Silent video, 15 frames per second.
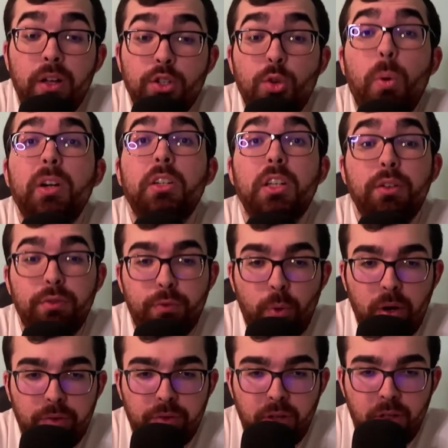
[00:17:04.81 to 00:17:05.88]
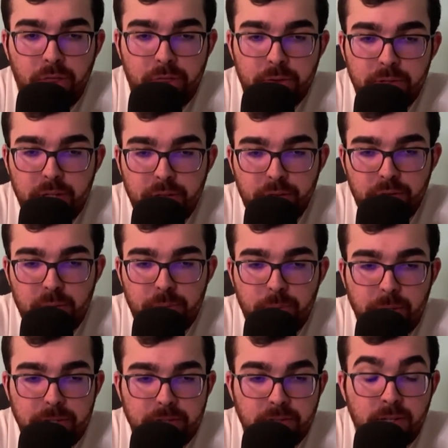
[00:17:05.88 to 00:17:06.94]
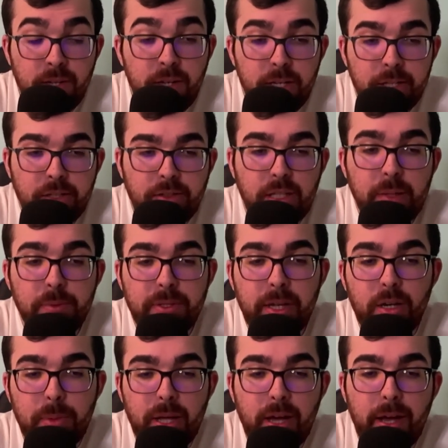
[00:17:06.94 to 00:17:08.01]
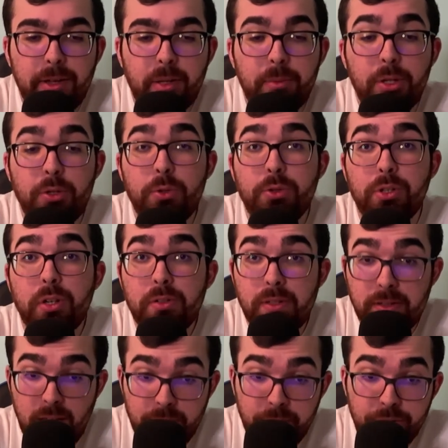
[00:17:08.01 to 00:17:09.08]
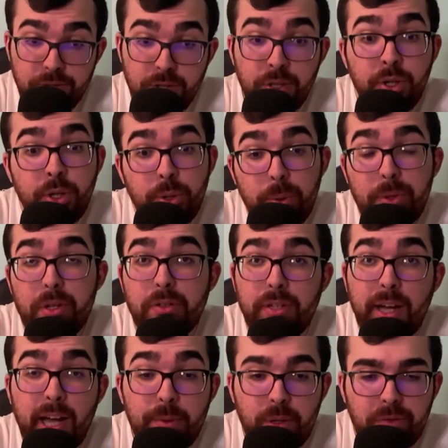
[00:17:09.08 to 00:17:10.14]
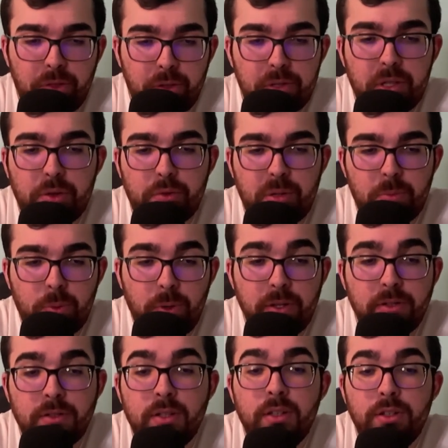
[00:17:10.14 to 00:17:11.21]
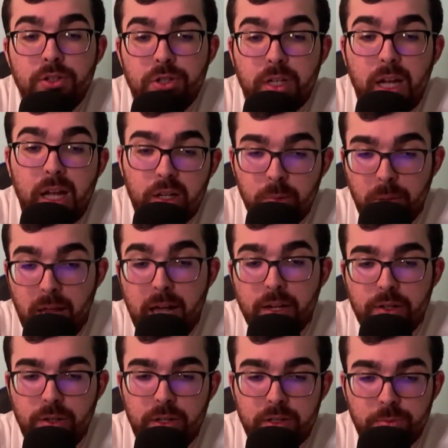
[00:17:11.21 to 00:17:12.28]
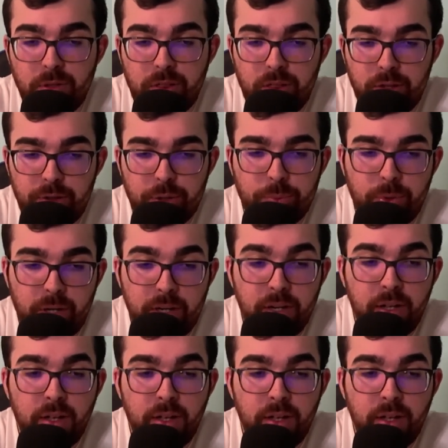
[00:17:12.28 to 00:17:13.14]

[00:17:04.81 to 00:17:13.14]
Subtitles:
24th, 33 points, and the teams that are behind them, the New Jersey Devils, who are tied with 33 points, the Chicago Blackhawks with 31,